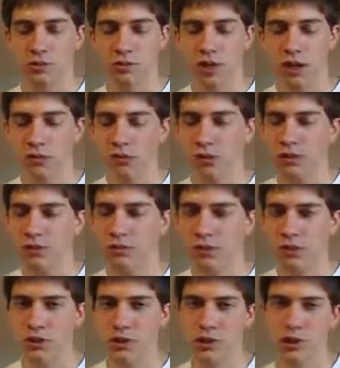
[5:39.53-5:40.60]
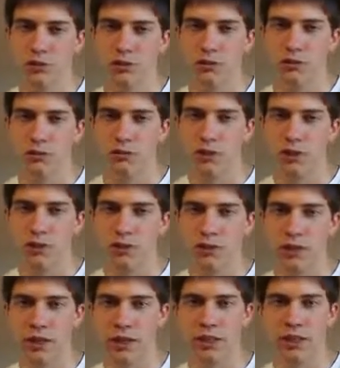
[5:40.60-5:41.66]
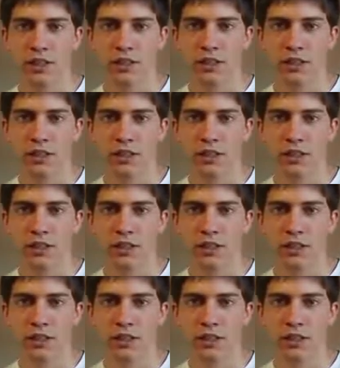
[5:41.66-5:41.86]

probably virtualize it with VMware,